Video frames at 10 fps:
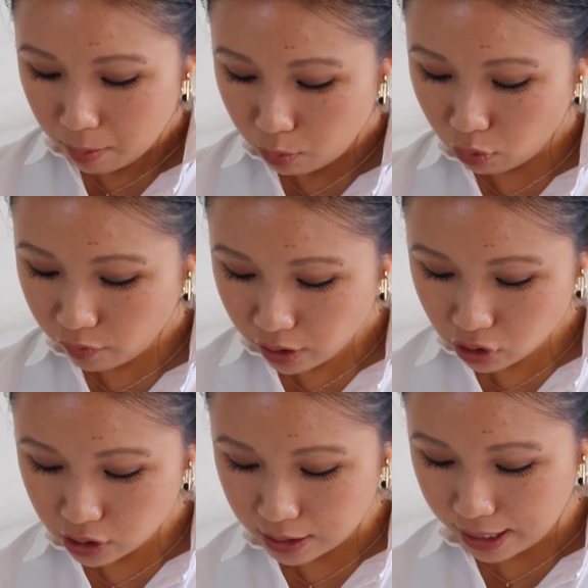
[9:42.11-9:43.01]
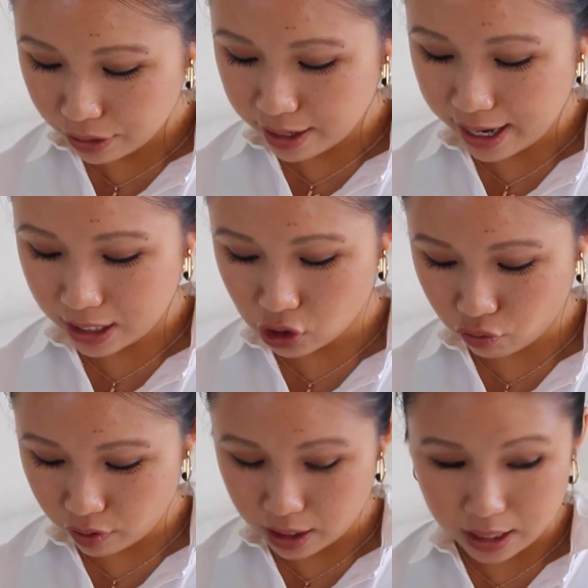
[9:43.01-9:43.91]
Moving on to the next
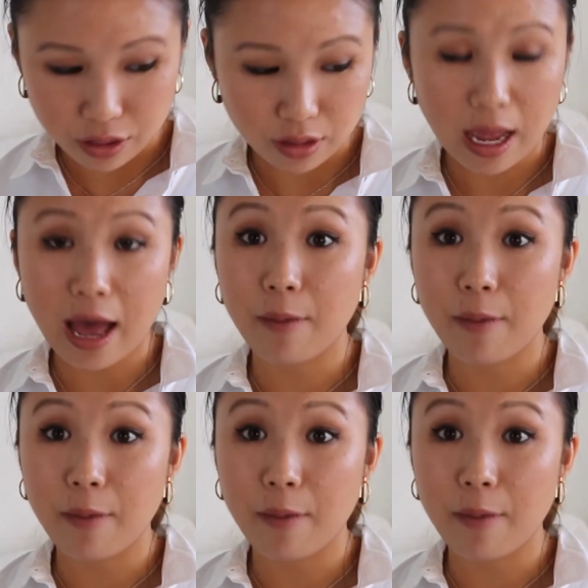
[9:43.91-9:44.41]
category is